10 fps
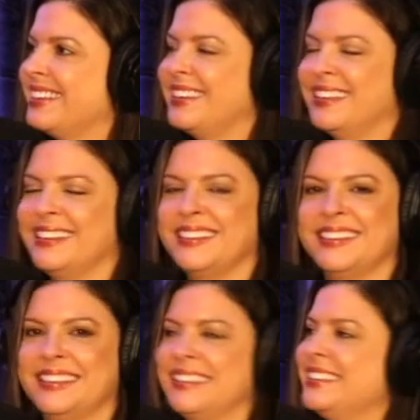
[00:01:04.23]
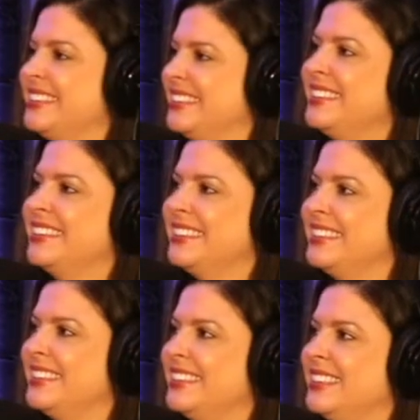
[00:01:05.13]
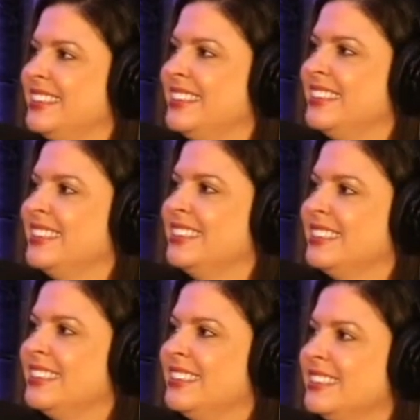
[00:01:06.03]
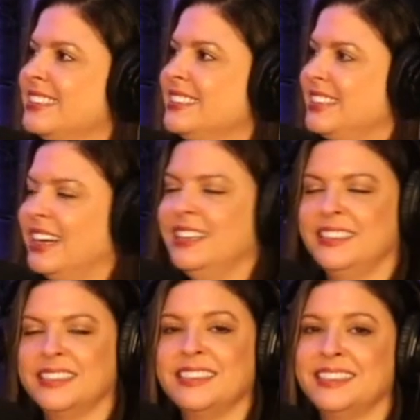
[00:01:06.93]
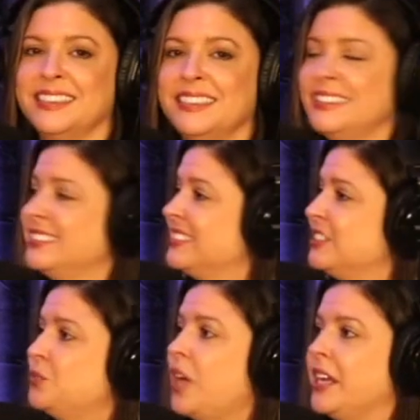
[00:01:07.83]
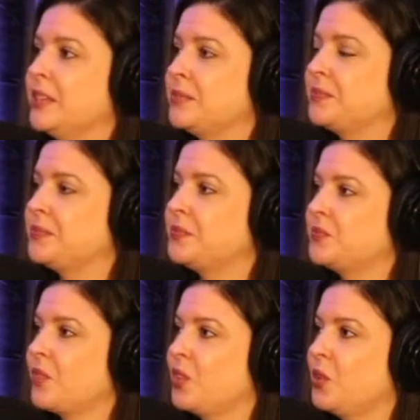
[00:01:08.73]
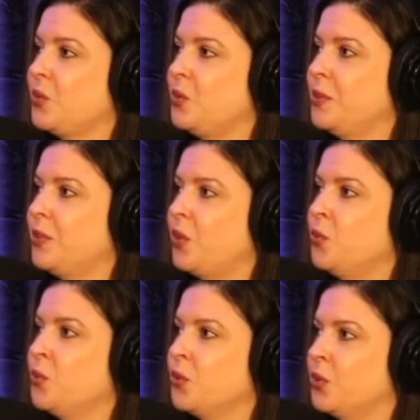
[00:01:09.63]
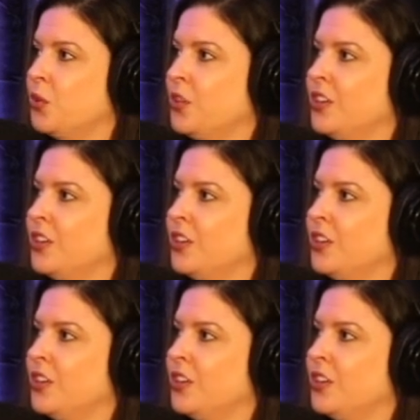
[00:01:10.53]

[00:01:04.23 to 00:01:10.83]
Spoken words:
No words are spoken by the person on screen.